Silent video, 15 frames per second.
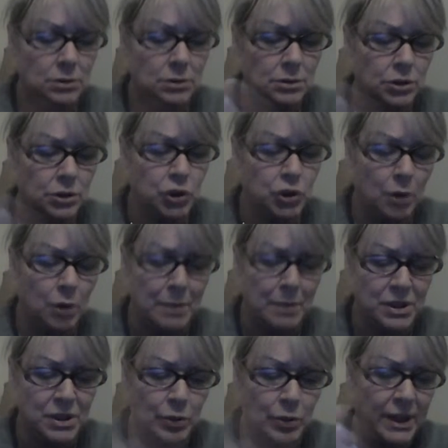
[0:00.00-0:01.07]
short but
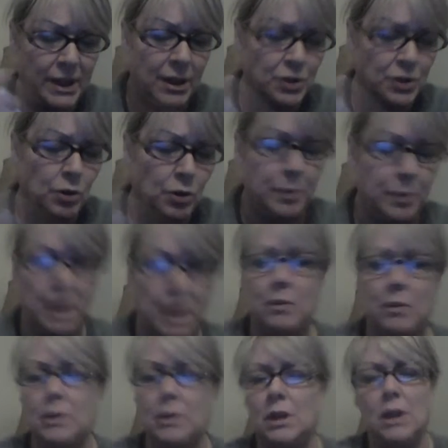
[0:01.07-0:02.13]
sweet here,
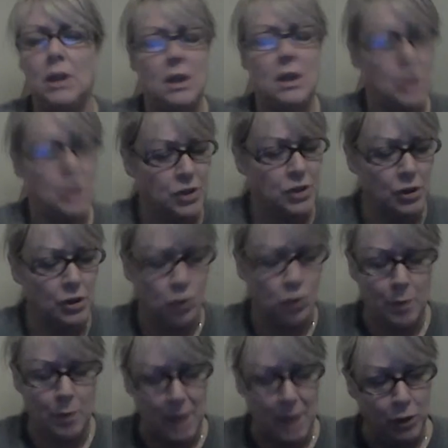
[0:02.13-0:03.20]
Scorpio. So
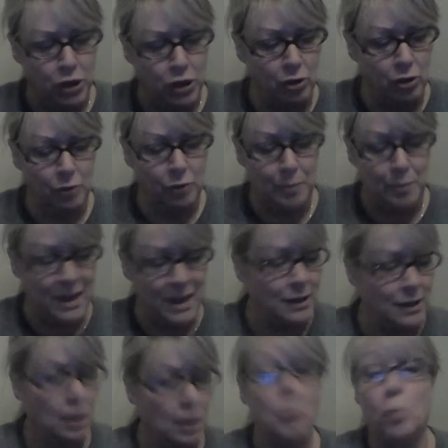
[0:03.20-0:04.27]
Scorpio, you've
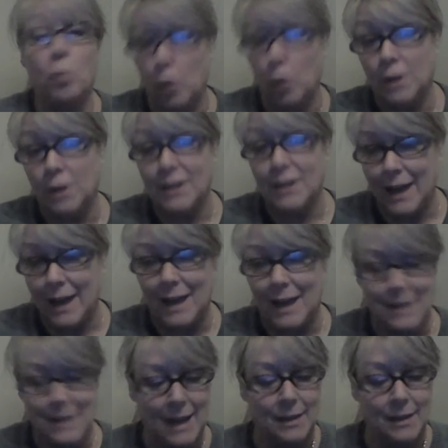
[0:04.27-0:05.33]
been warned. Like I
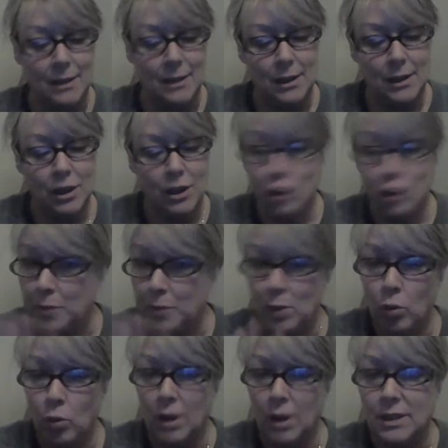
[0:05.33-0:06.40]
said, you've been
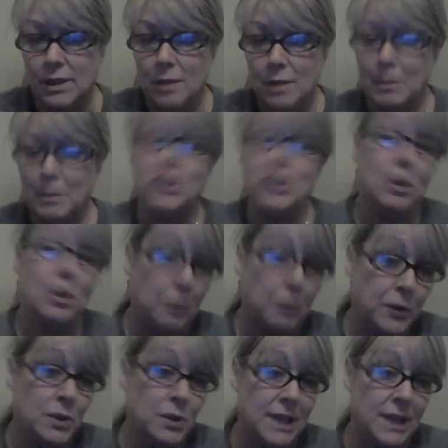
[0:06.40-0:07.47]
warned, but you're
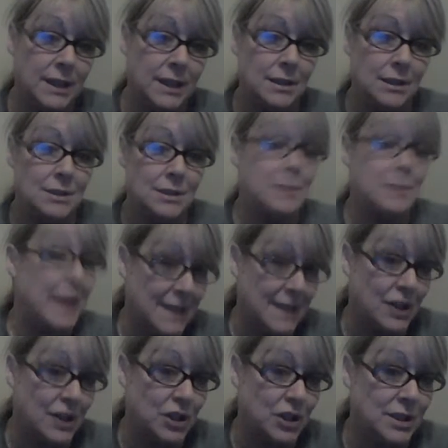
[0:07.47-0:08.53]
refusing to pay
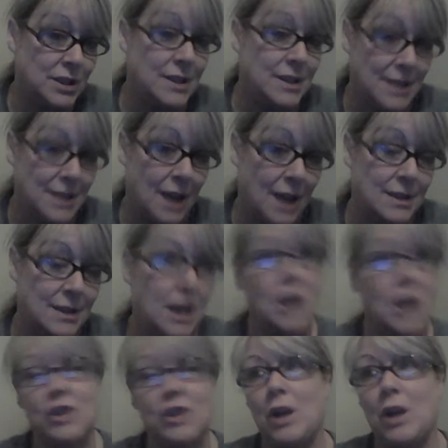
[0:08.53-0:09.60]
attention to the signs.
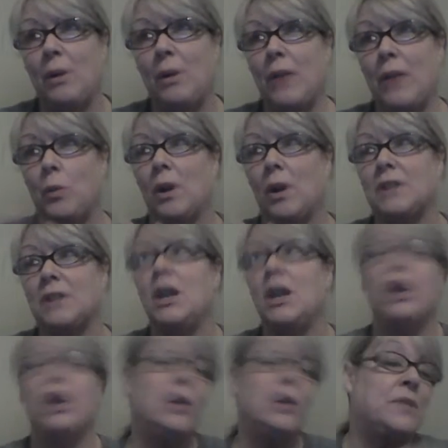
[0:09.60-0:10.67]
So in other words,
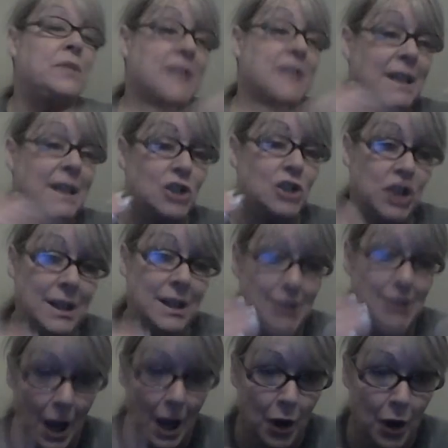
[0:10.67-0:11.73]
you've seen shit
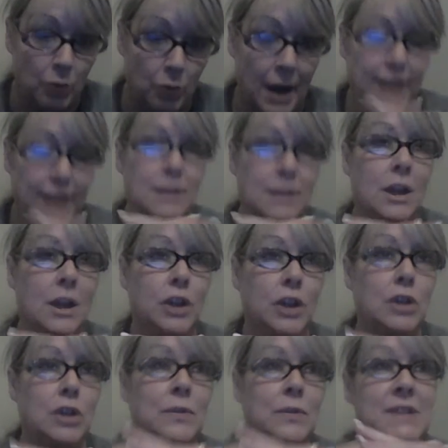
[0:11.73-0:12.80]
not go right.
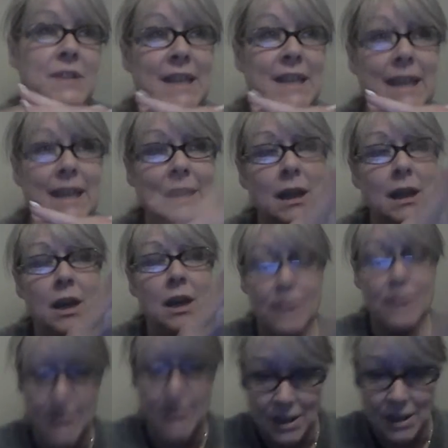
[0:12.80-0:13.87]
You've seen the
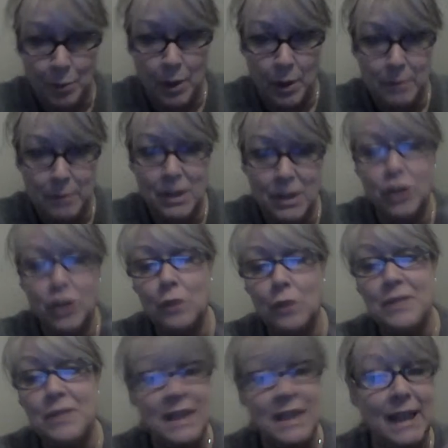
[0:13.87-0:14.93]
disappointment. You've
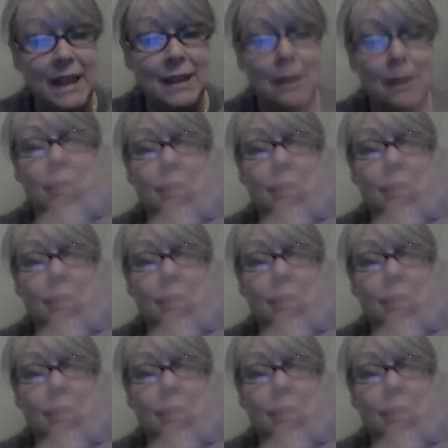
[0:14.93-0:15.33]
seen